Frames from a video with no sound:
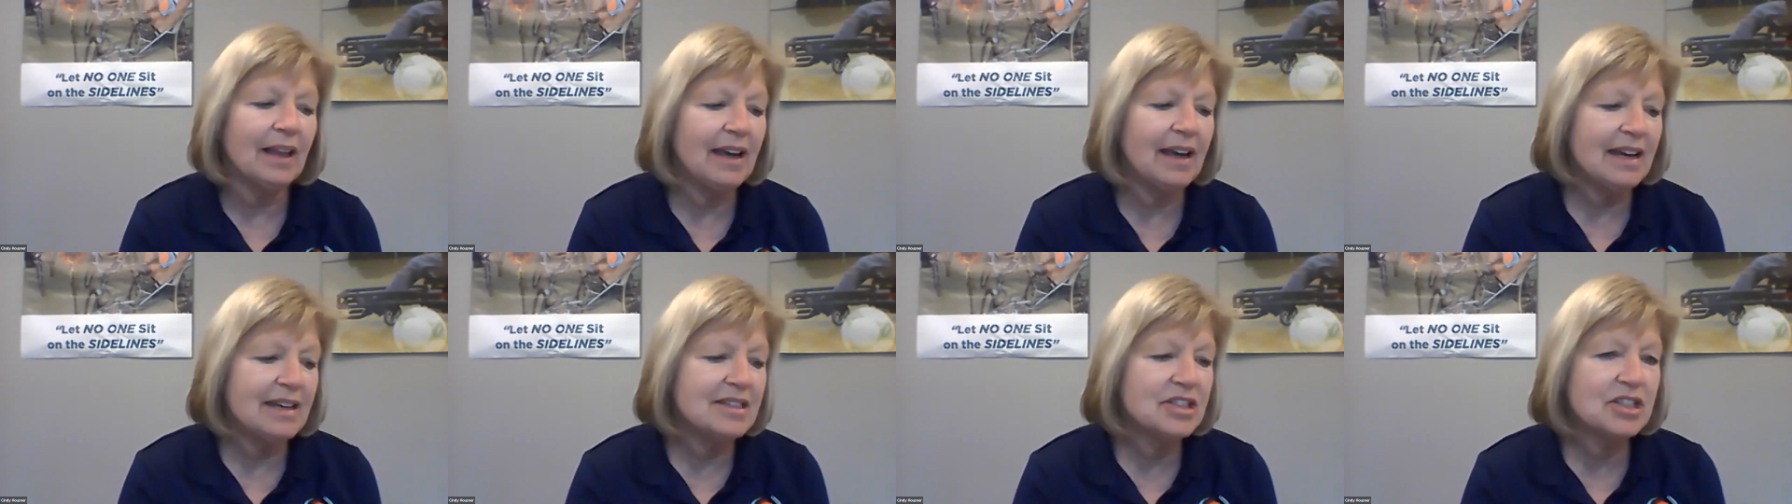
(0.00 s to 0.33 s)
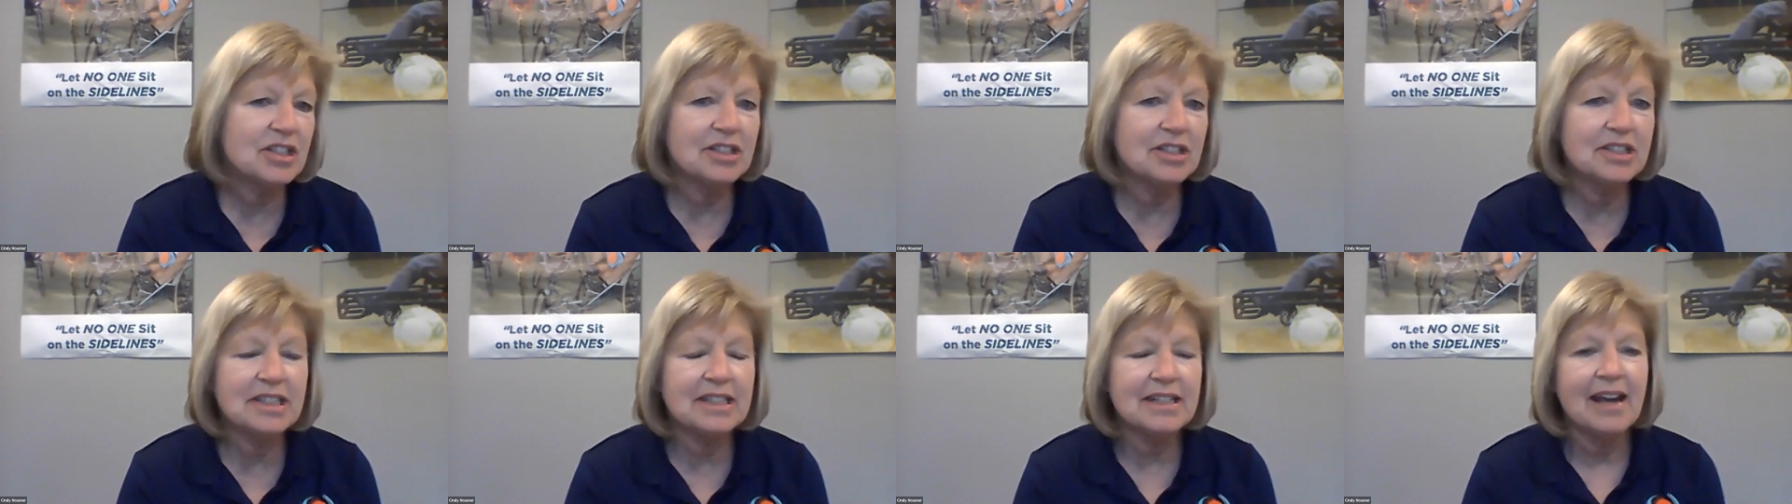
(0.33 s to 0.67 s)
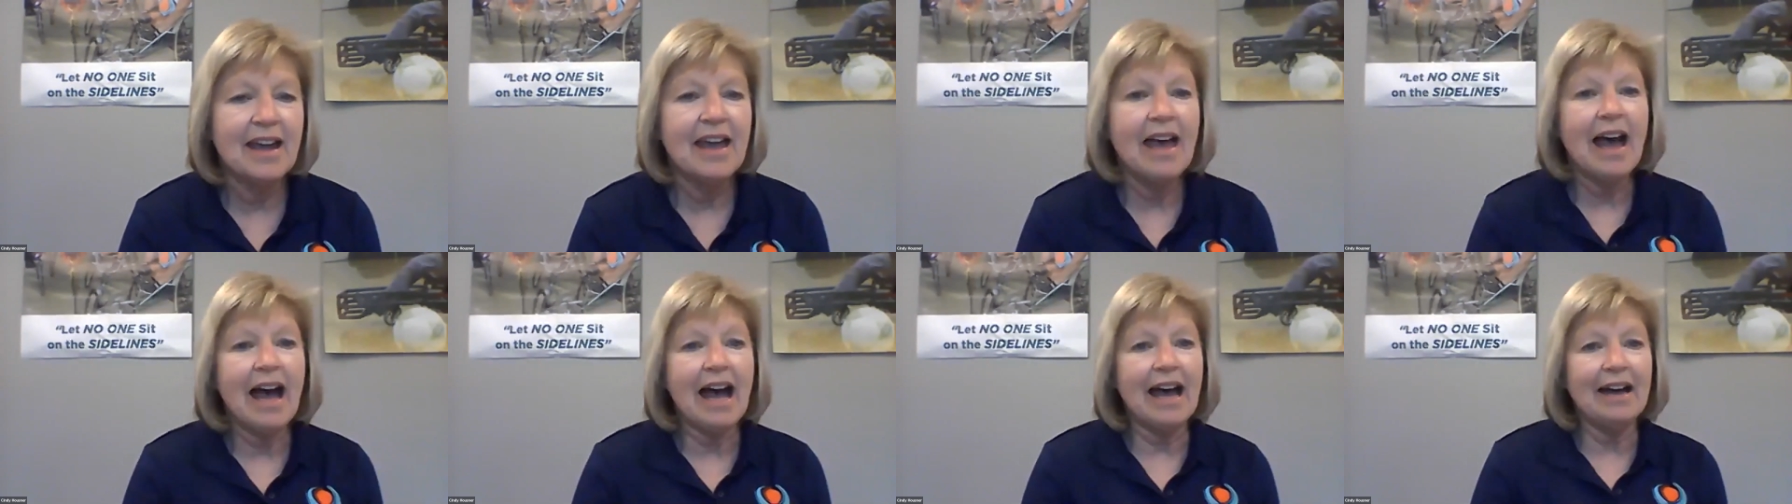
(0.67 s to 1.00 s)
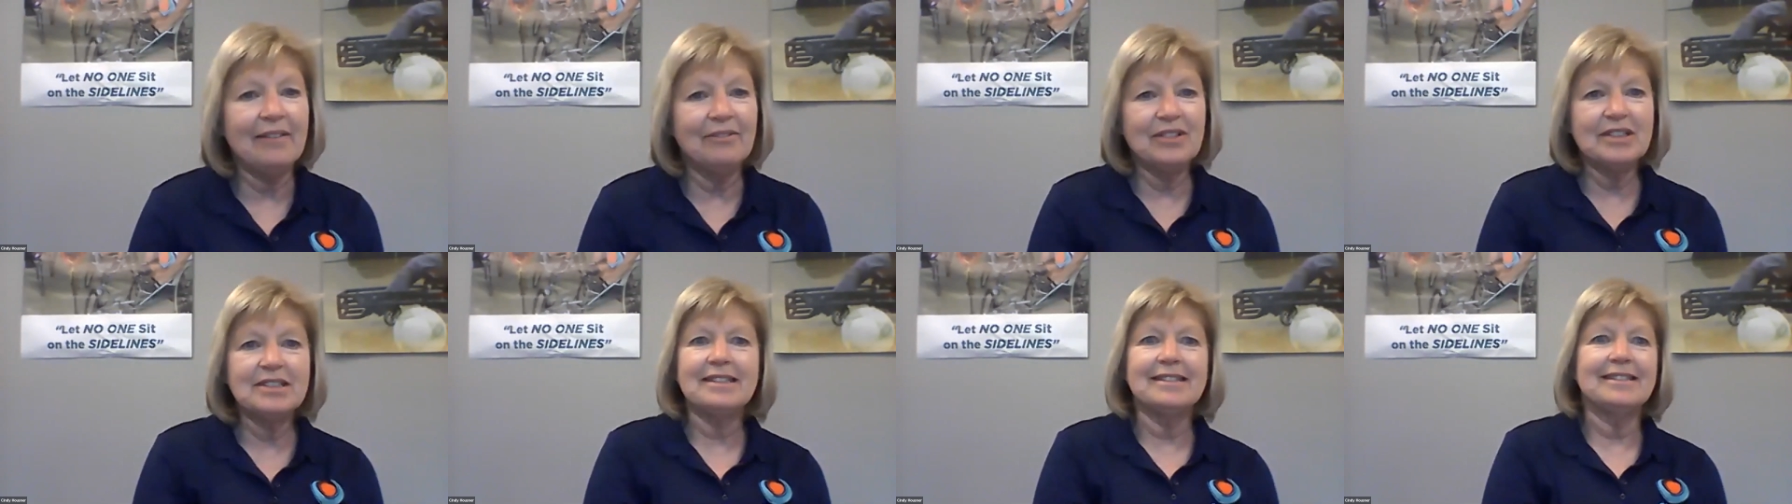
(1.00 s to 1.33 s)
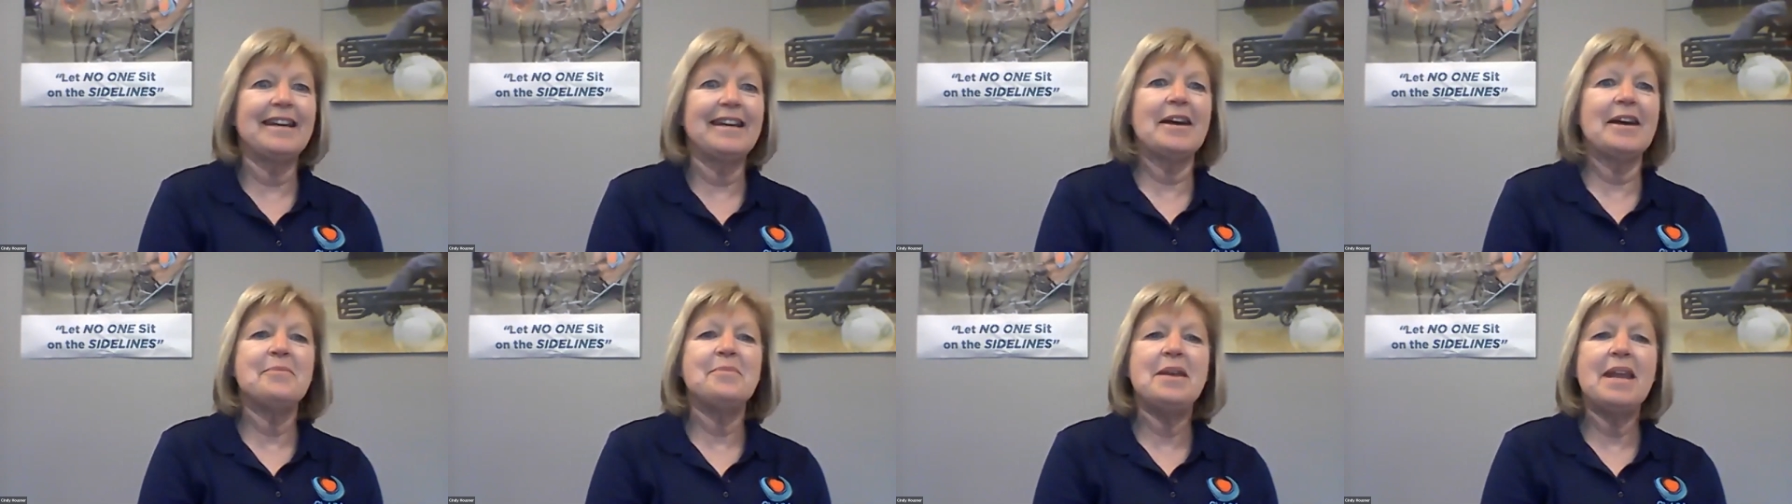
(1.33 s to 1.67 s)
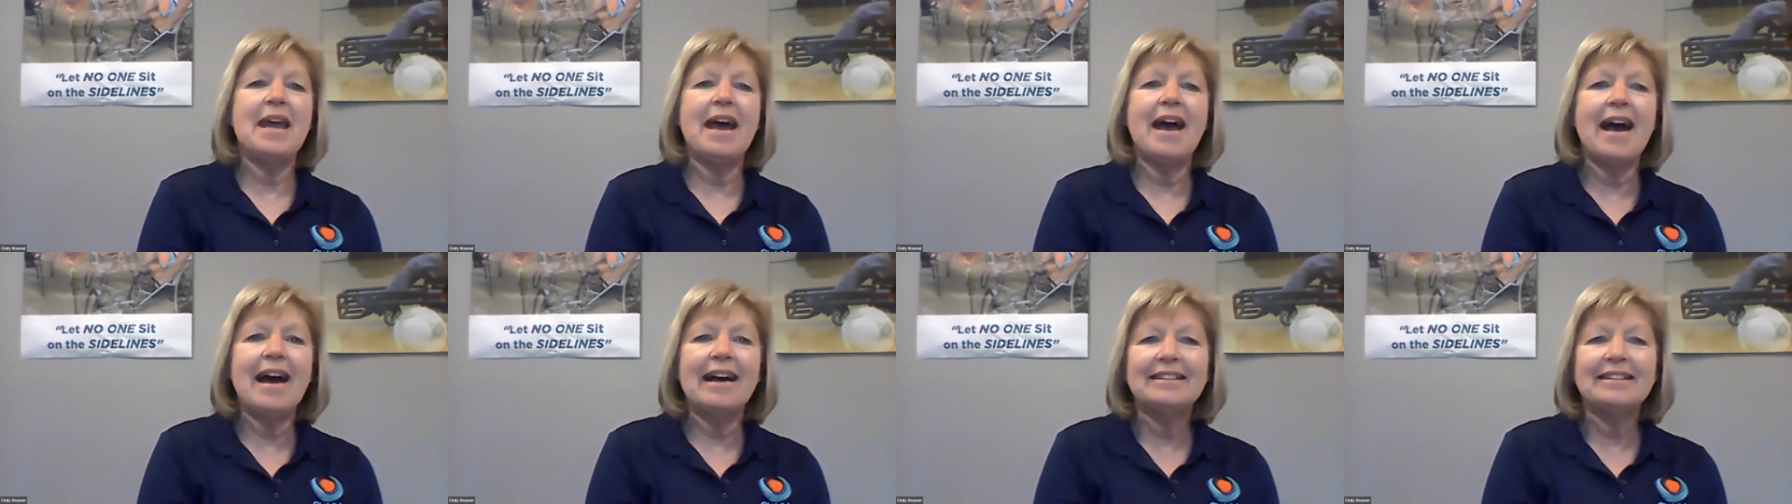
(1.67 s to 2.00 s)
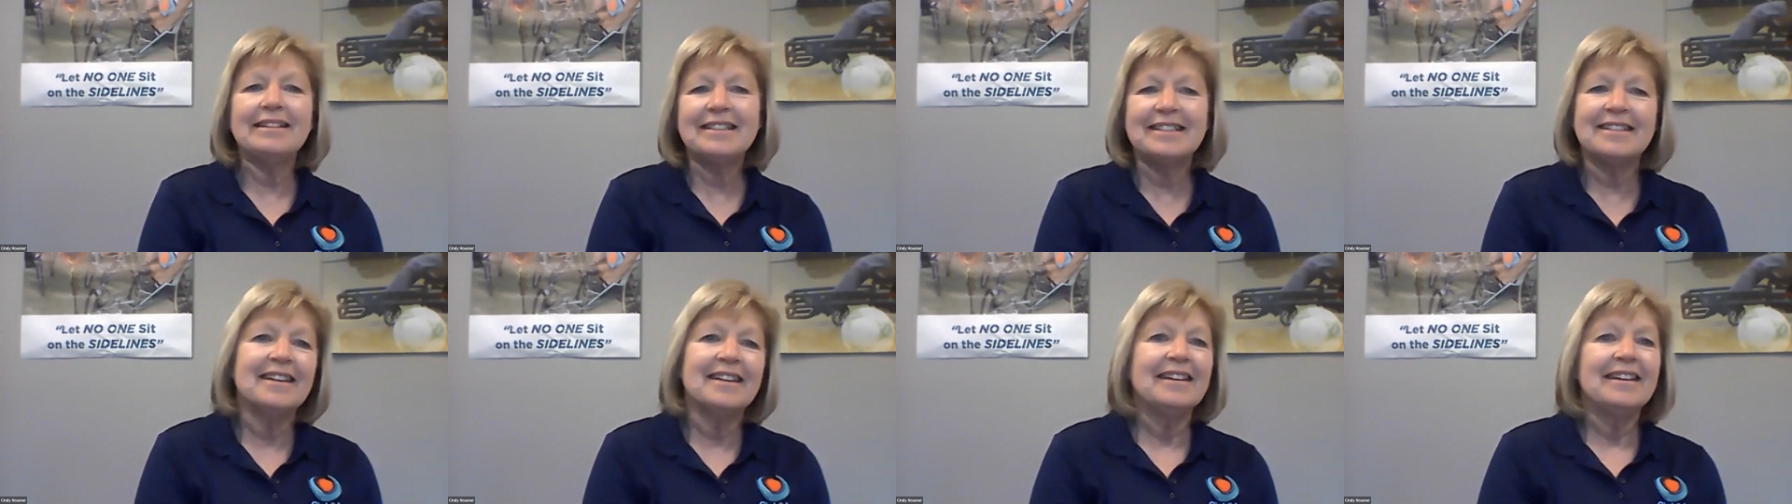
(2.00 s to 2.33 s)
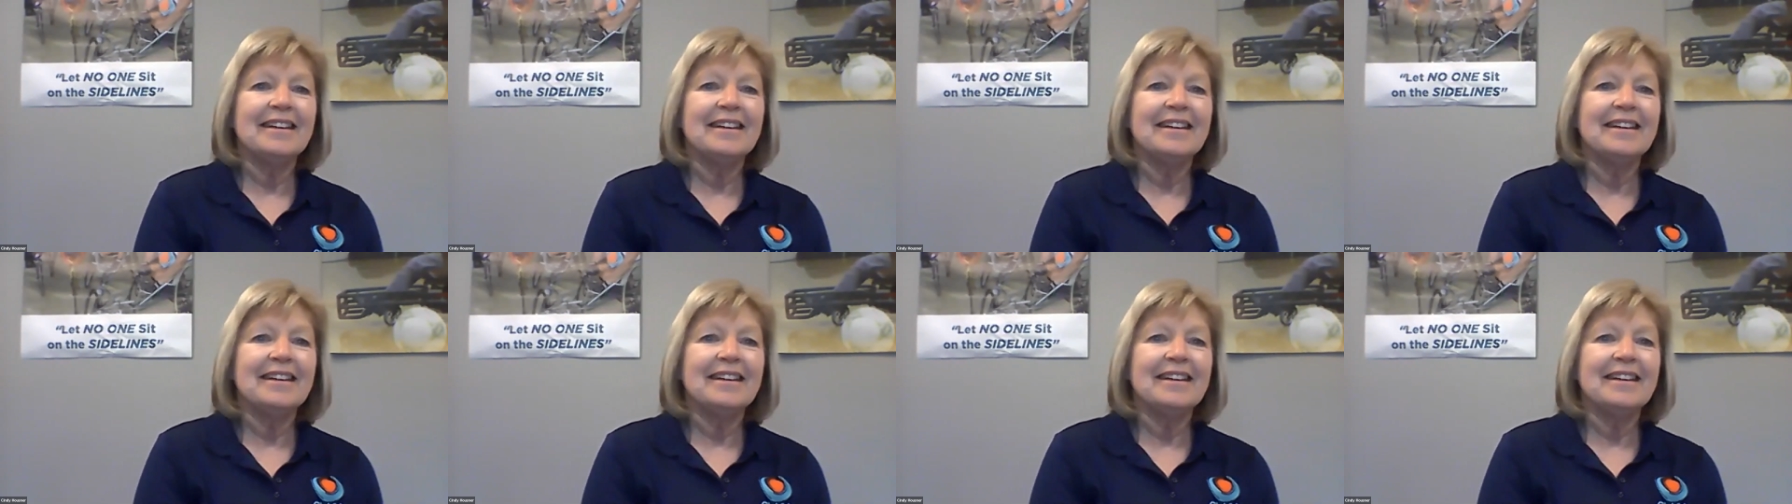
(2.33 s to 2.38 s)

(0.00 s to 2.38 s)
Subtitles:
and just obviously I'm not